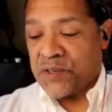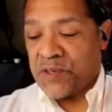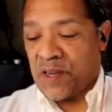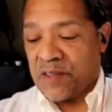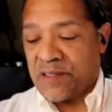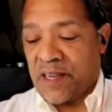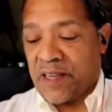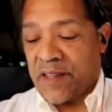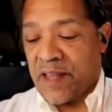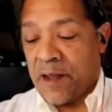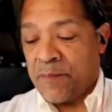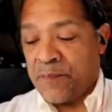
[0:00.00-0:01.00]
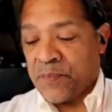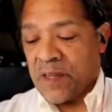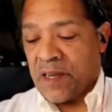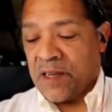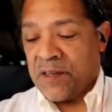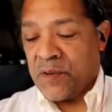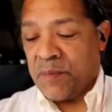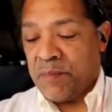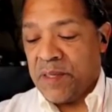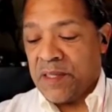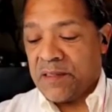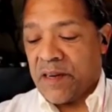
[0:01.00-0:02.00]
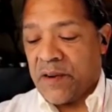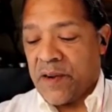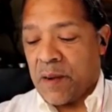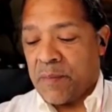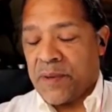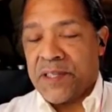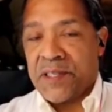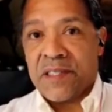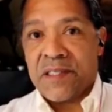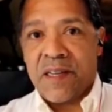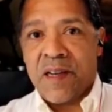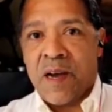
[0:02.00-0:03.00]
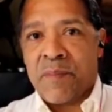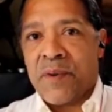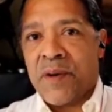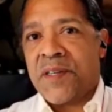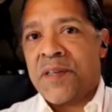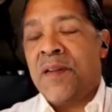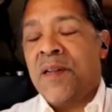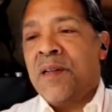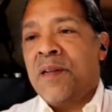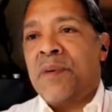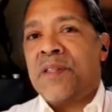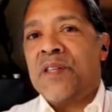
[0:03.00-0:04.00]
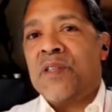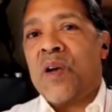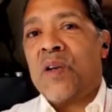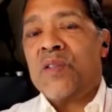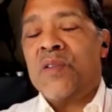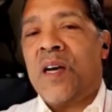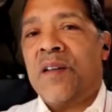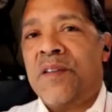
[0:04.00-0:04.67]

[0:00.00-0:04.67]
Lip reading: I'll say that, under a military operation, a sting operation. But there's also other